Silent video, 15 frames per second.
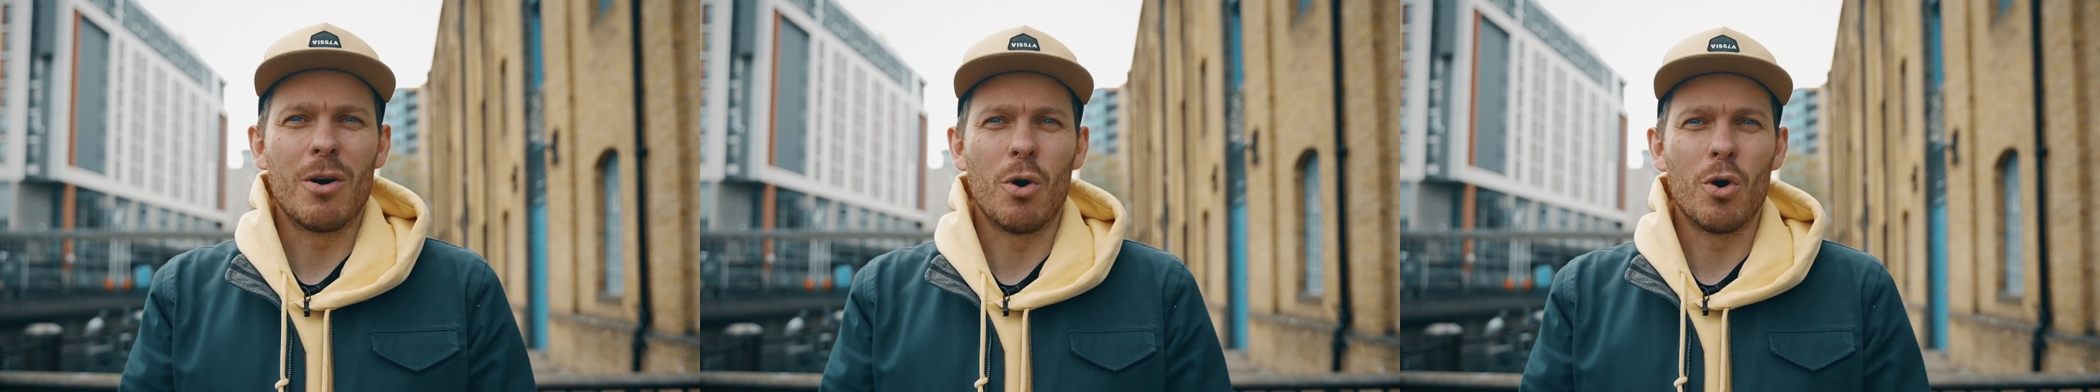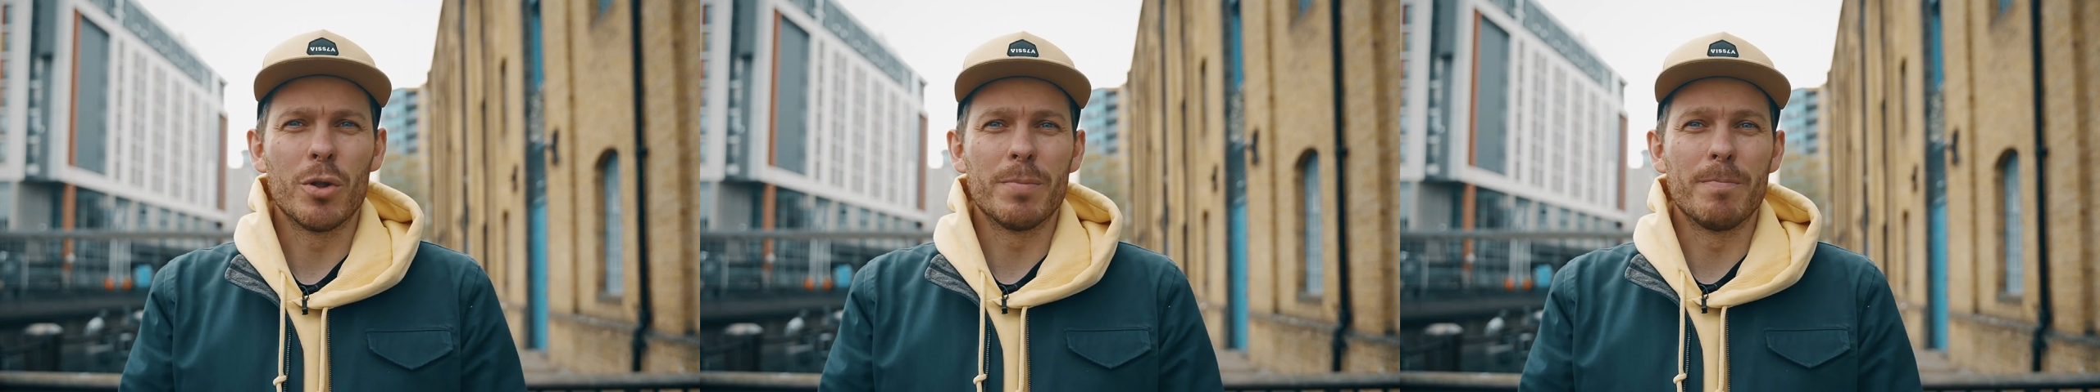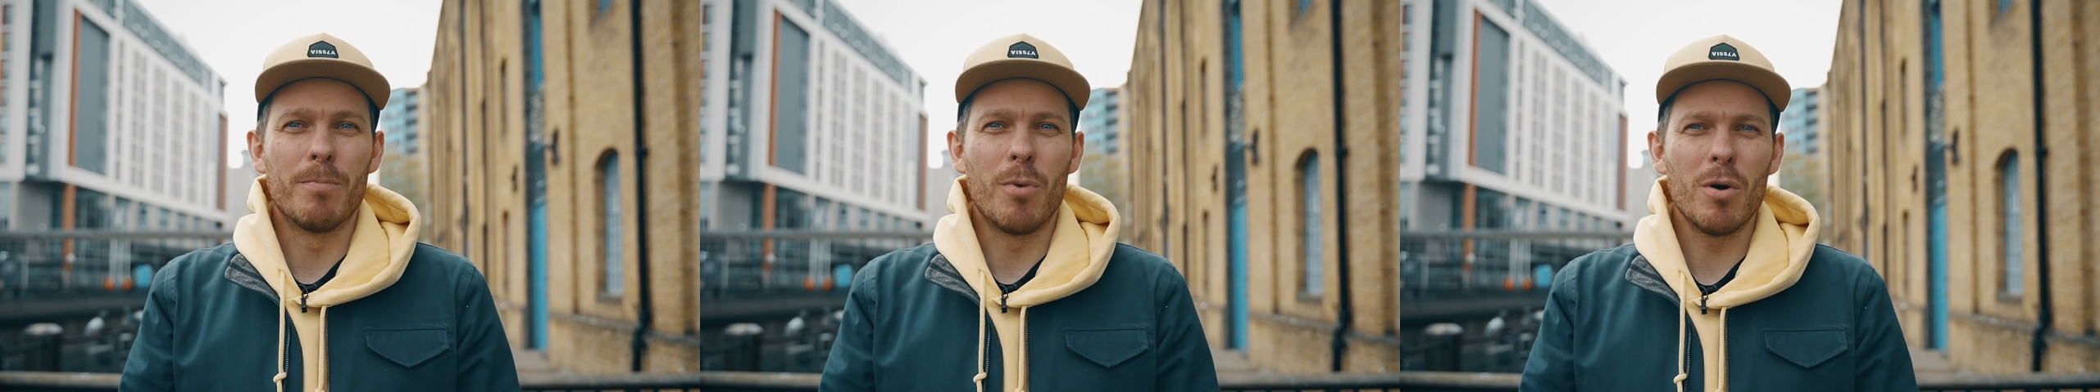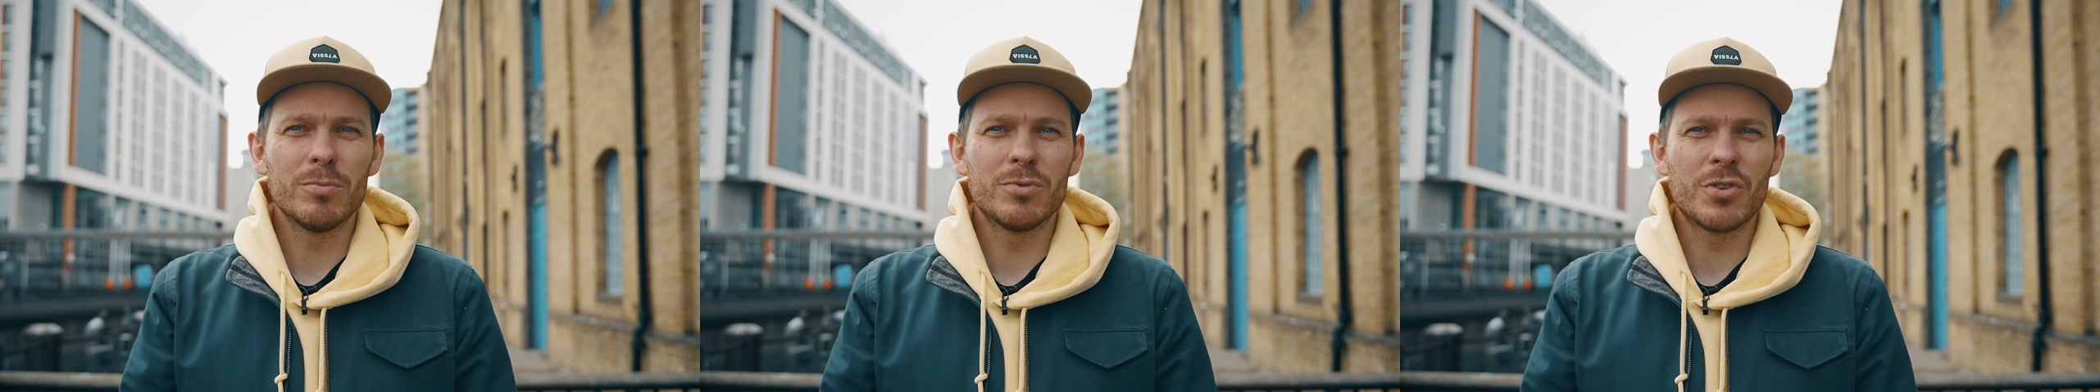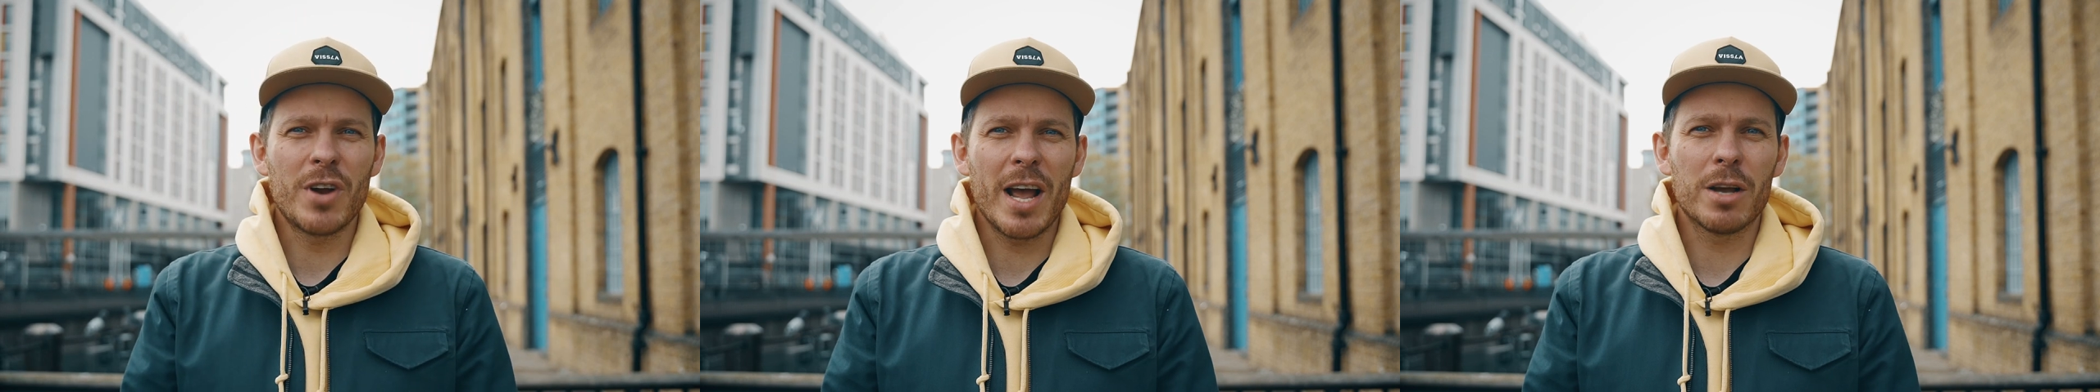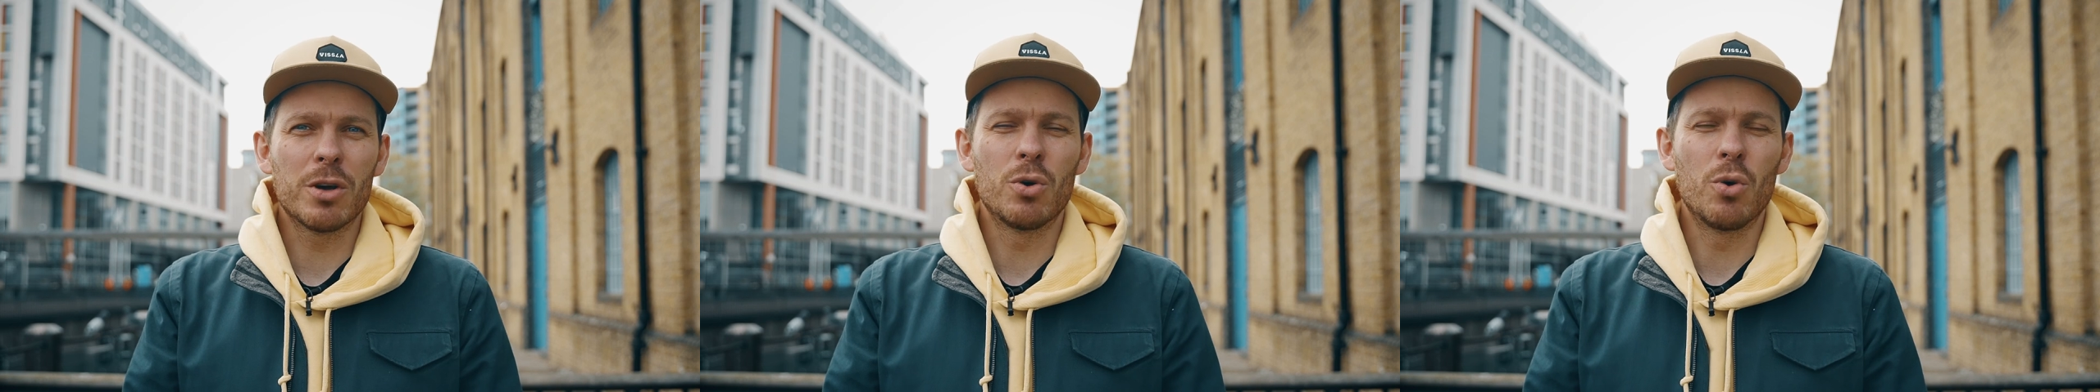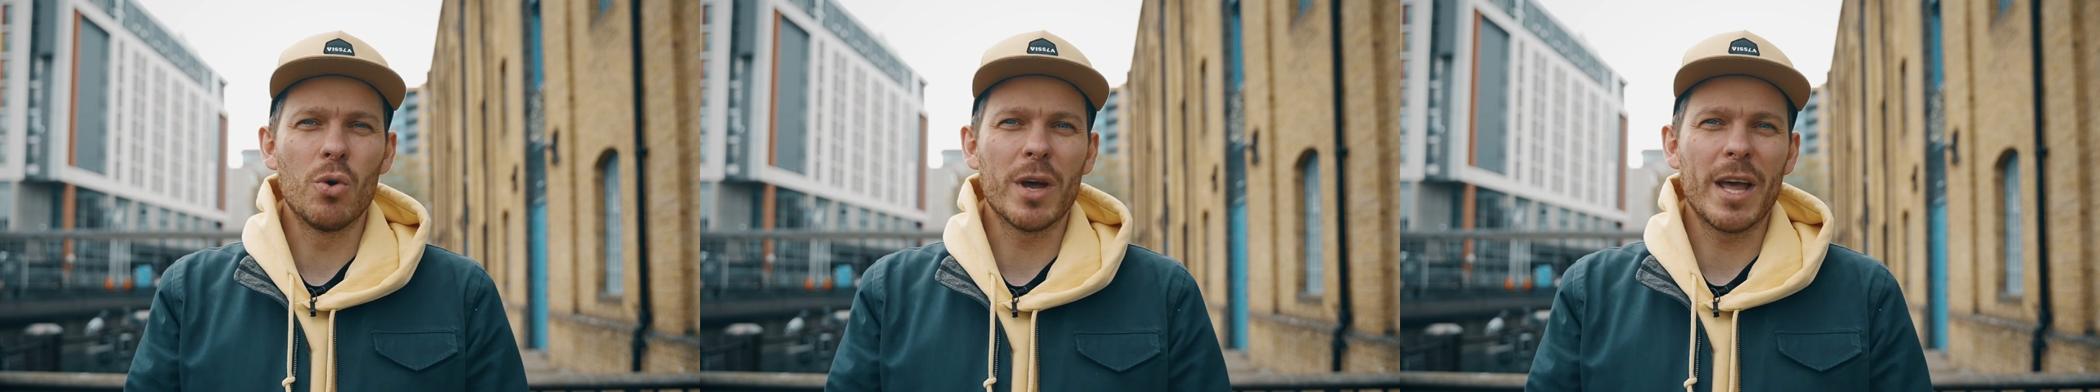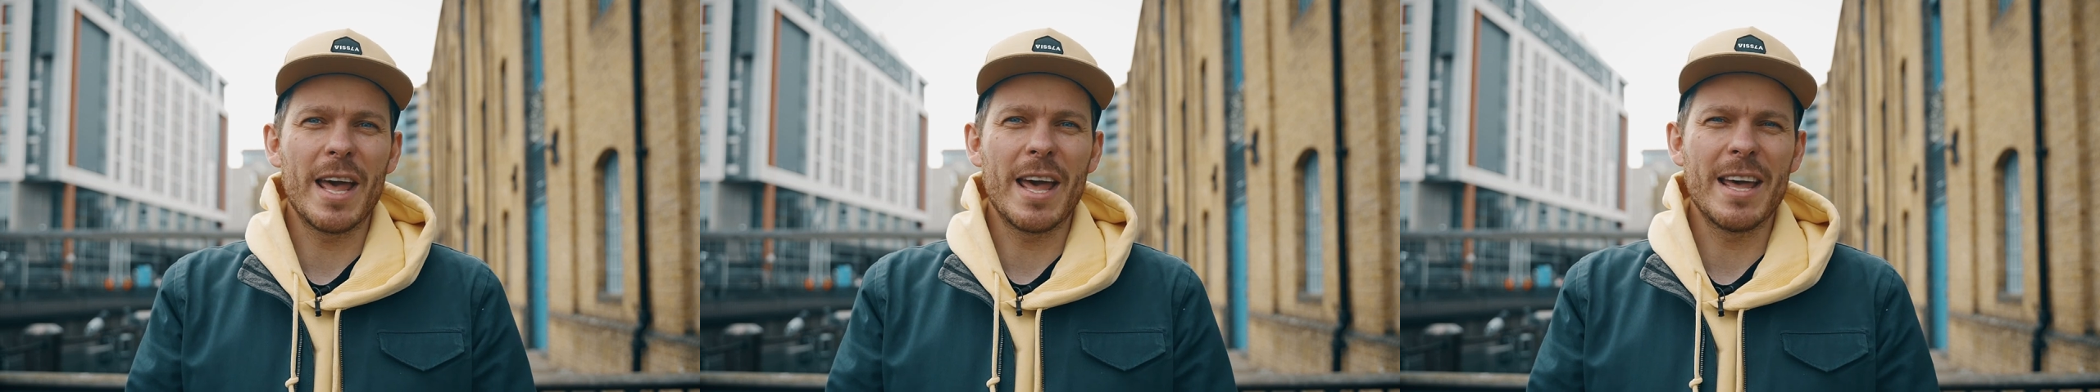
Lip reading: on Bombtrack Hook